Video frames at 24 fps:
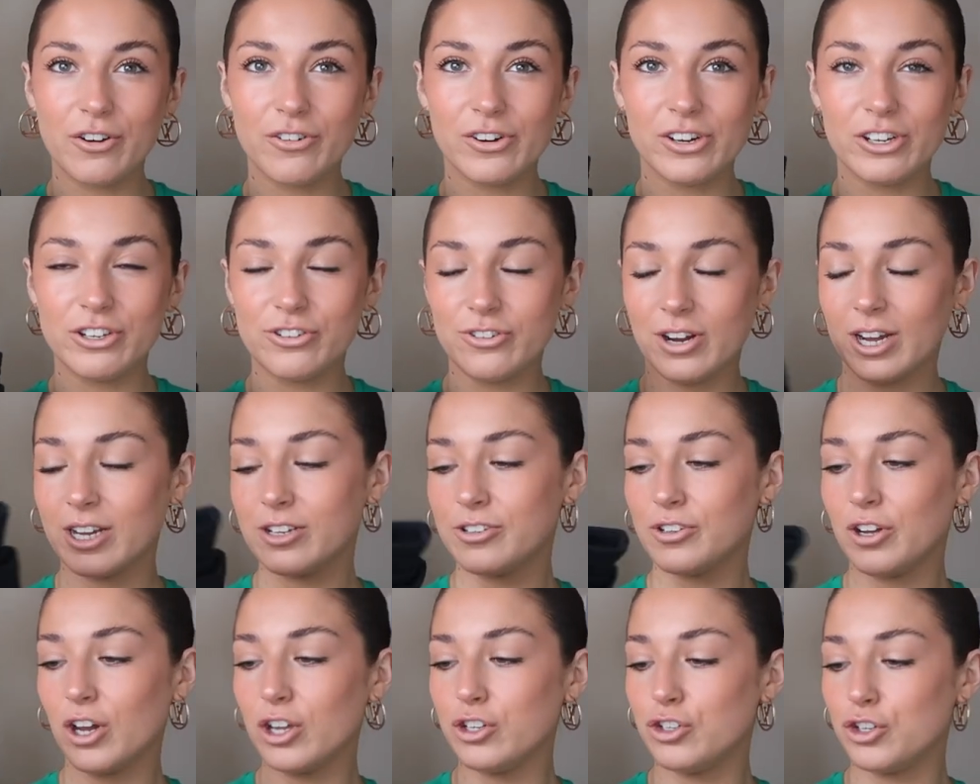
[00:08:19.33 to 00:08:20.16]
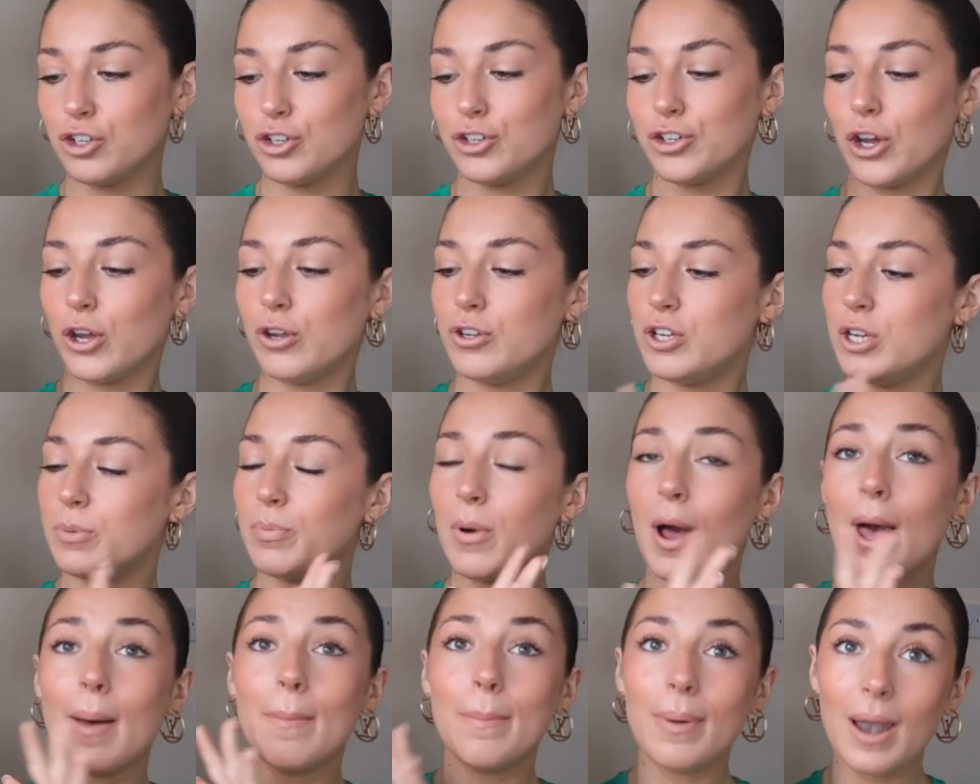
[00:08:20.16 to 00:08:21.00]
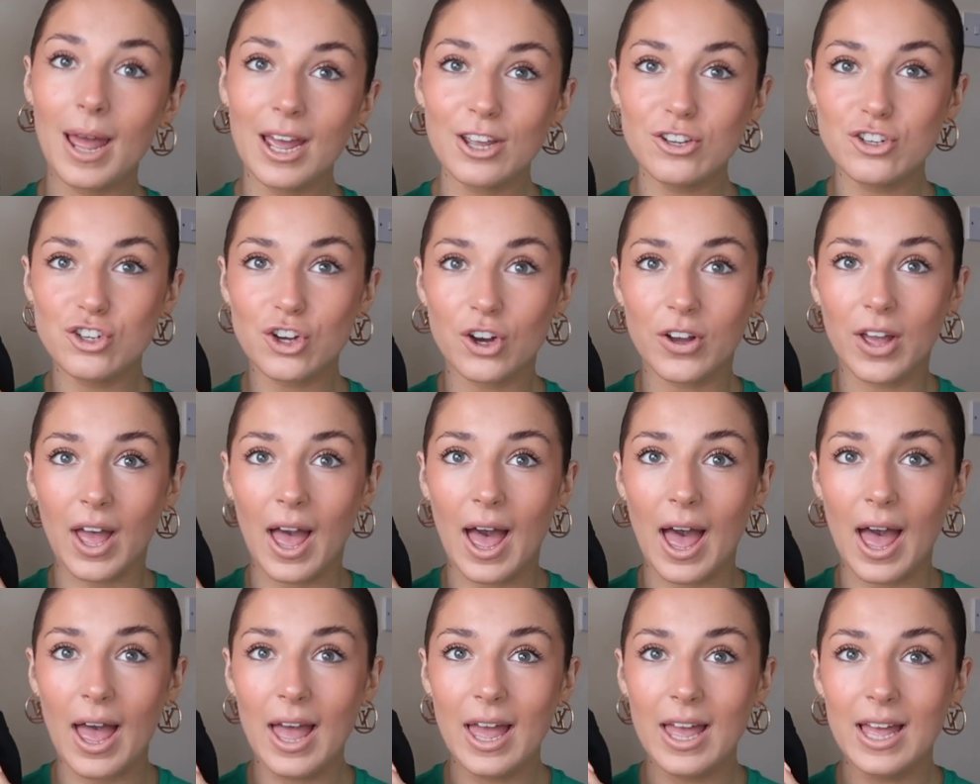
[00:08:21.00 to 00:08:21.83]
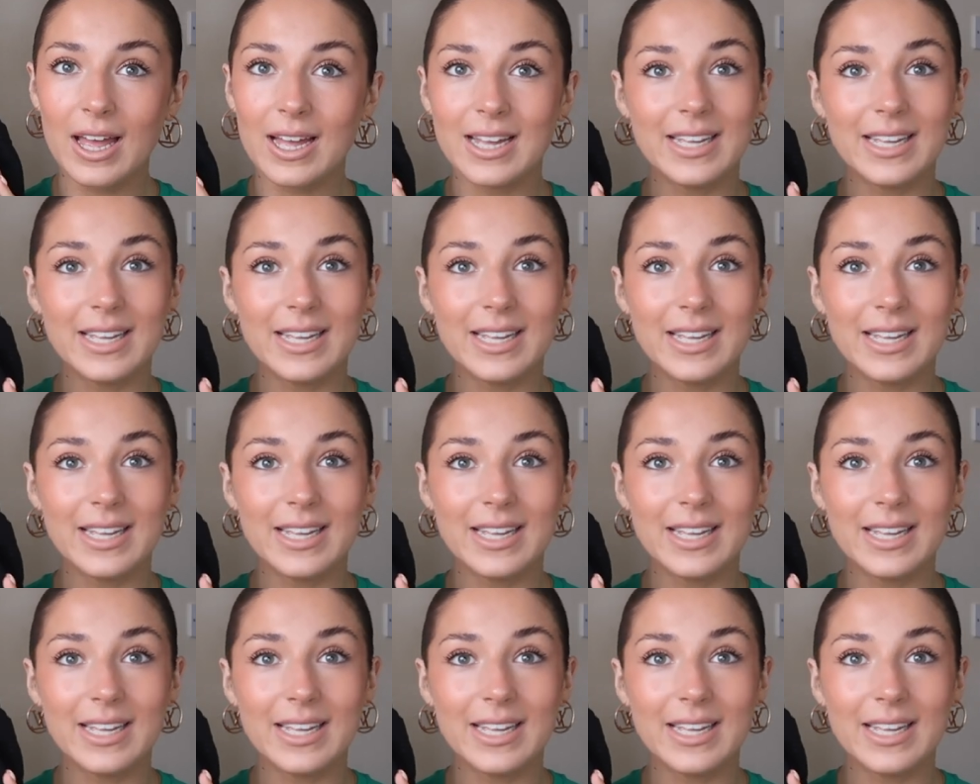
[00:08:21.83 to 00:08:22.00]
green tracksuit I just showed you, but a black jogger,